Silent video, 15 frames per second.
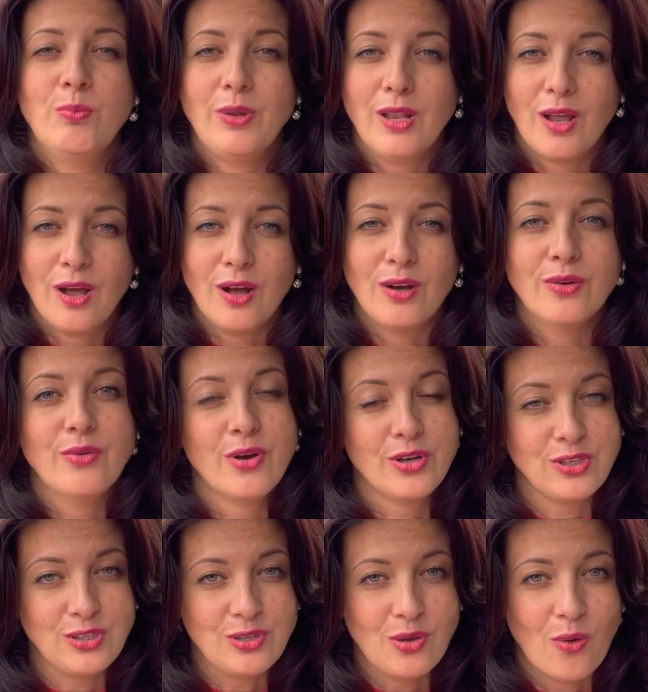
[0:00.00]
blow
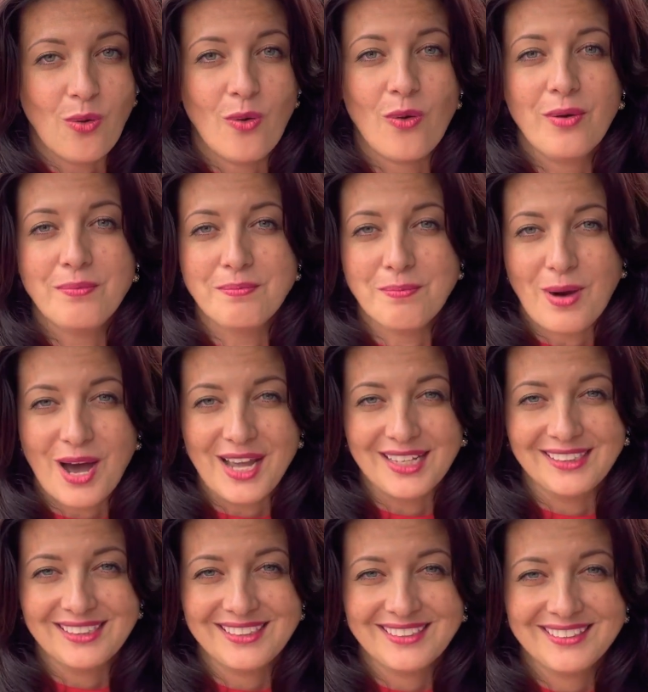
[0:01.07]
your
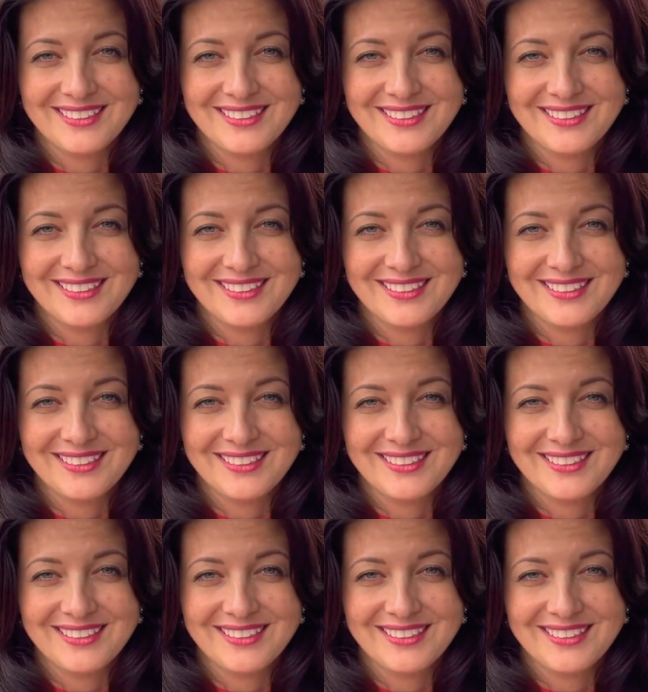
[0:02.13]
mind.